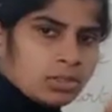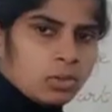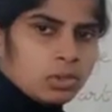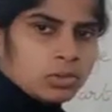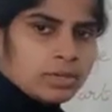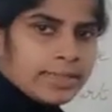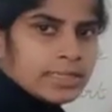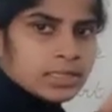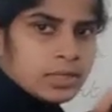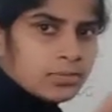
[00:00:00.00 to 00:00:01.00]
told you that
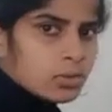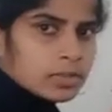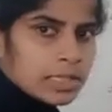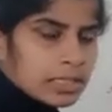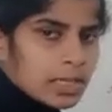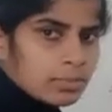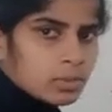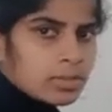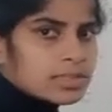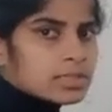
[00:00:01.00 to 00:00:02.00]
it's a fossil gum.
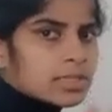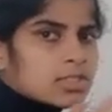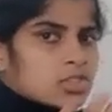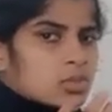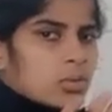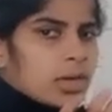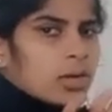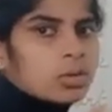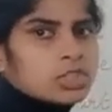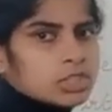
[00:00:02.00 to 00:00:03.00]
No, it's a straw
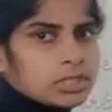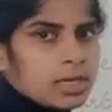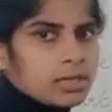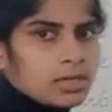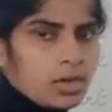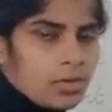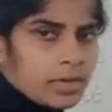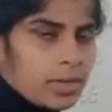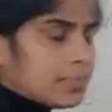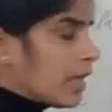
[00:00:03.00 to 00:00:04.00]
yellowish color.
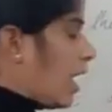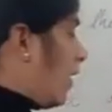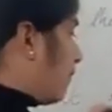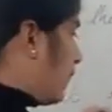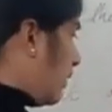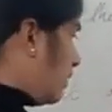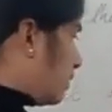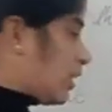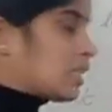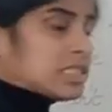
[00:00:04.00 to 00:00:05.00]
Okay.
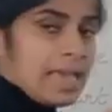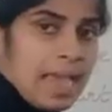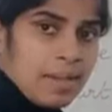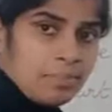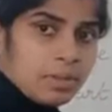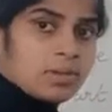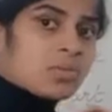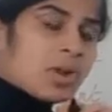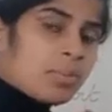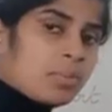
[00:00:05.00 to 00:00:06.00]
When these ampere
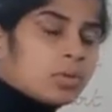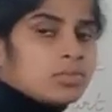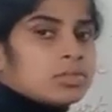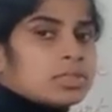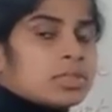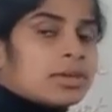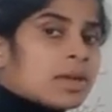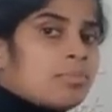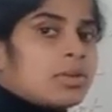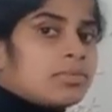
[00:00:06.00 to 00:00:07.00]
rubbed
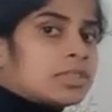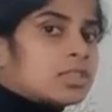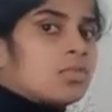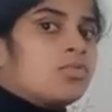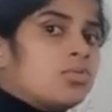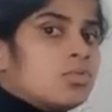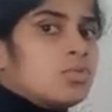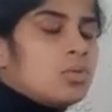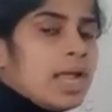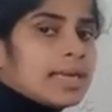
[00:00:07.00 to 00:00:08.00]
with the
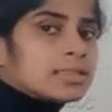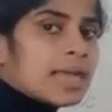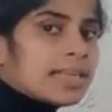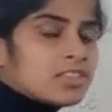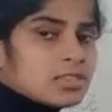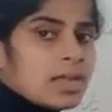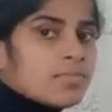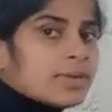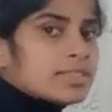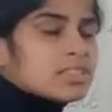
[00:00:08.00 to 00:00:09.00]
wood, that's
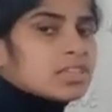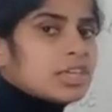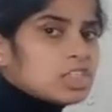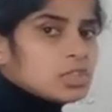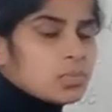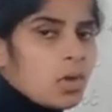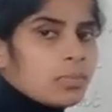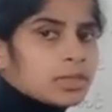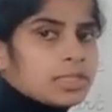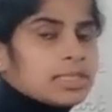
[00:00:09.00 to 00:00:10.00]
time one strange
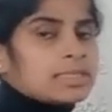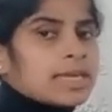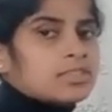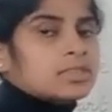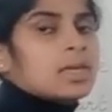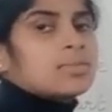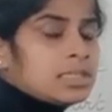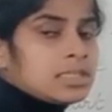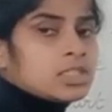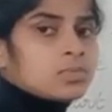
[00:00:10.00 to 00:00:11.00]
property that comes
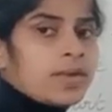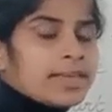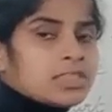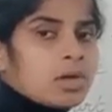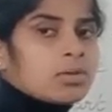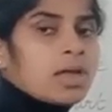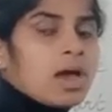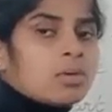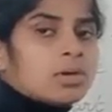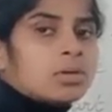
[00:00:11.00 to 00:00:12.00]
up is find out
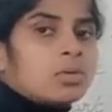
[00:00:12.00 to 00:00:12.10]
our